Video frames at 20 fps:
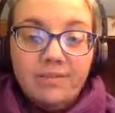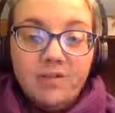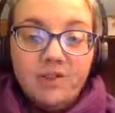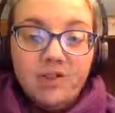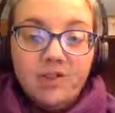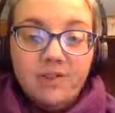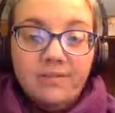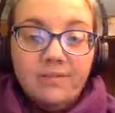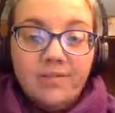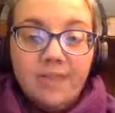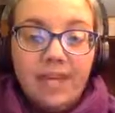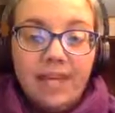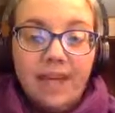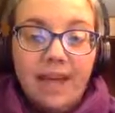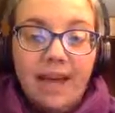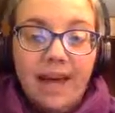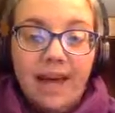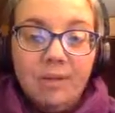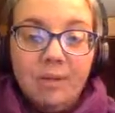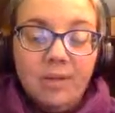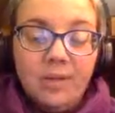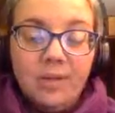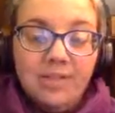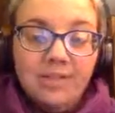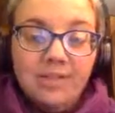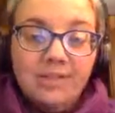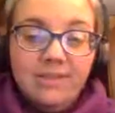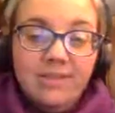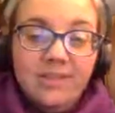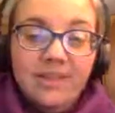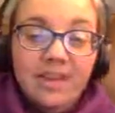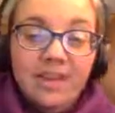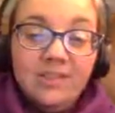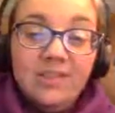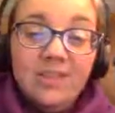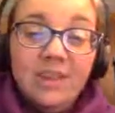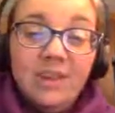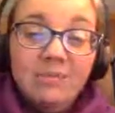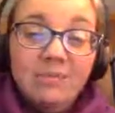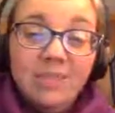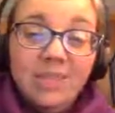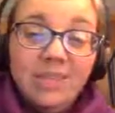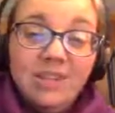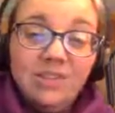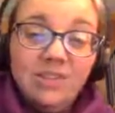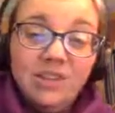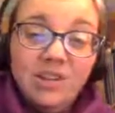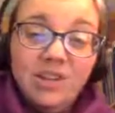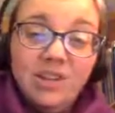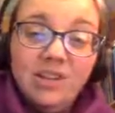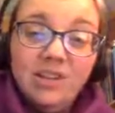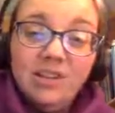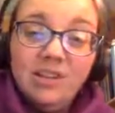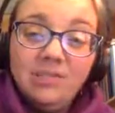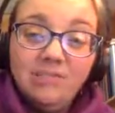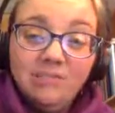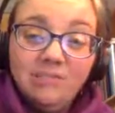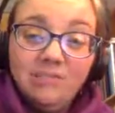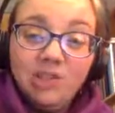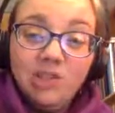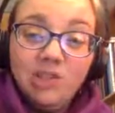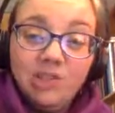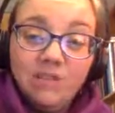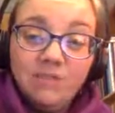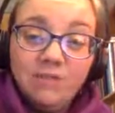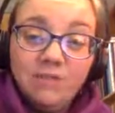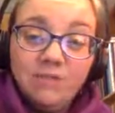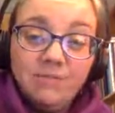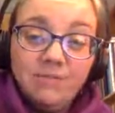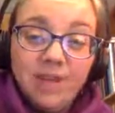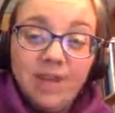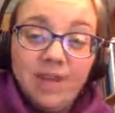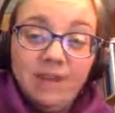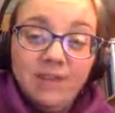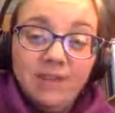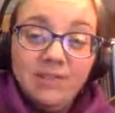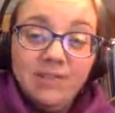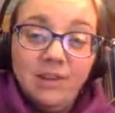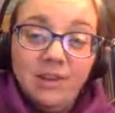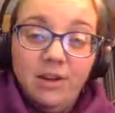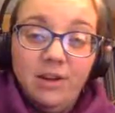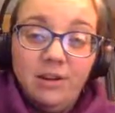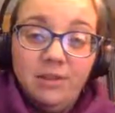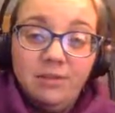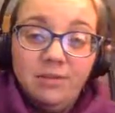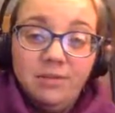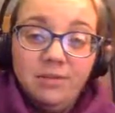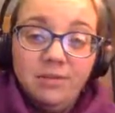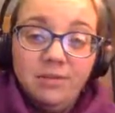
shifting happens. So that means you're going to shift kind of slow.